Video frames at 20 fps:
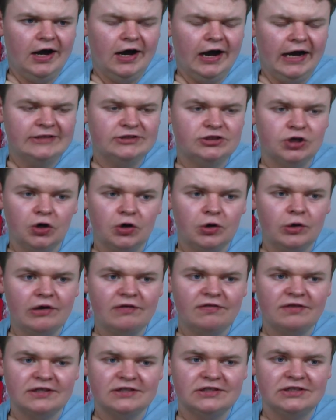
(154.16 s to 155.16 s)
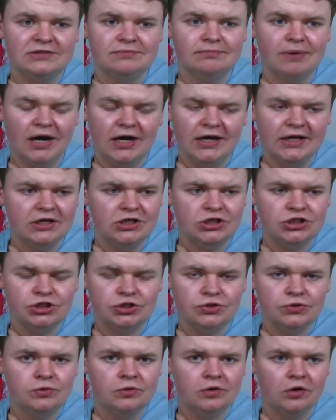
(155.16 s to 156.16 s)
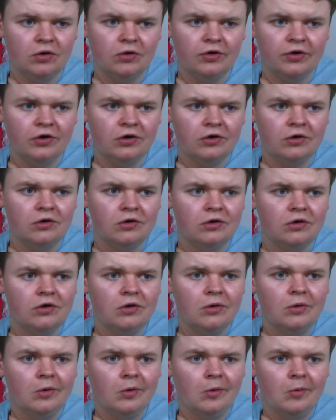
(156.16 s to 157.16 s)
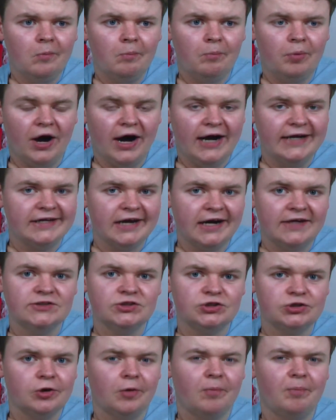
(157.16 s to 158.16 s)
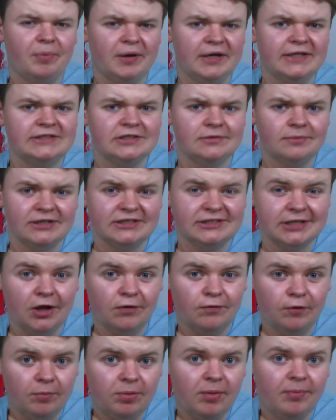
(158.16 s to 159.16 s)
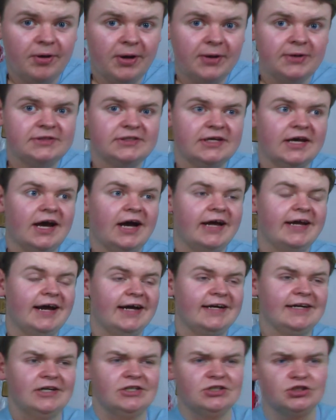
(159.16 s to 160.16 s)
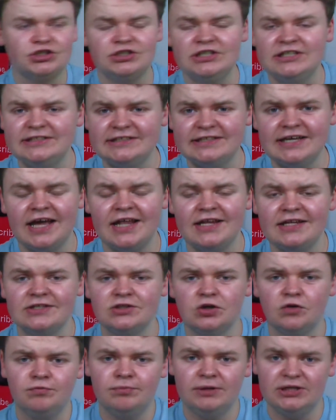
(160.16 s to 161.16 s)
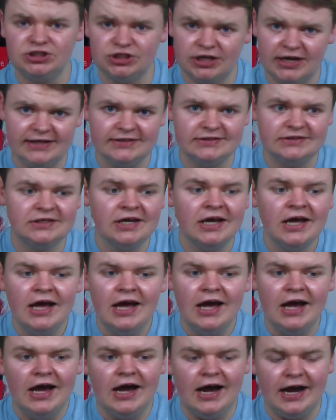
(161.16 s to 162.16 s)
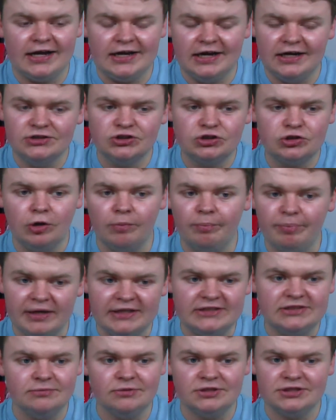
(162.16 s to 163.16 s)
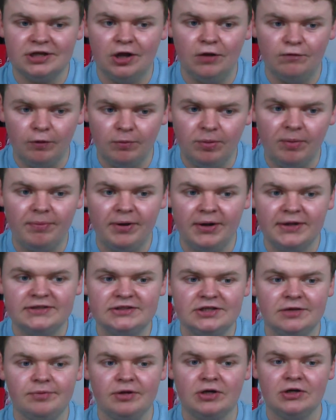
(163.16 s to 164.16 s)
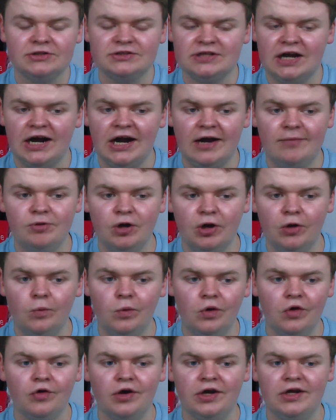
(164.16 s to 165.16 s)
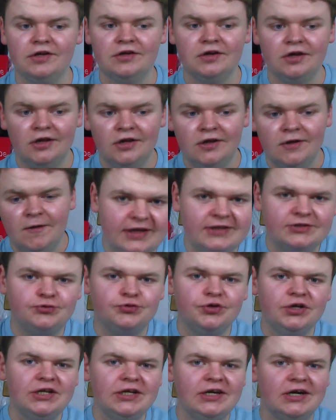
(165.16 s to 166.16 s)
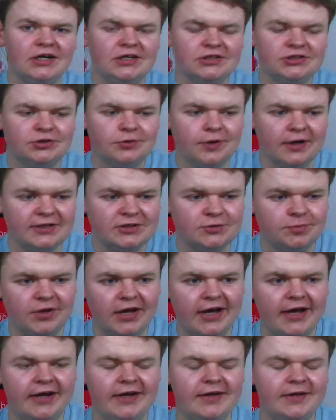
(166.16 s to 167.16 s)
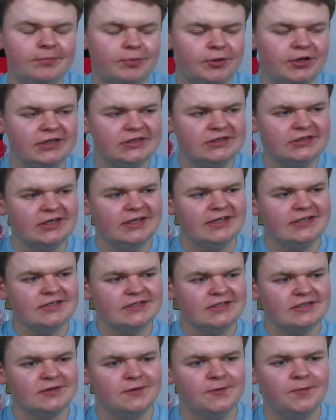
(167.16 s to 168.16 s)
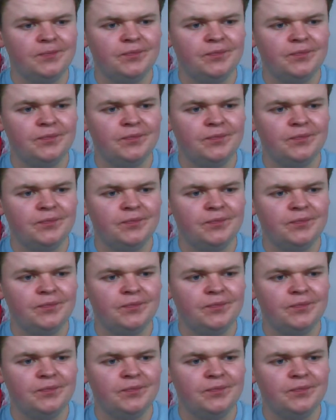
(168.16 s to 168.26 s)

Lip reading: I don't know if this is my issue or not, but I can't stop beating myself up about it. I just need to get this off my chest. I can't stop beating myself up about it because I'm now worried. It's really hard to explain, but it's...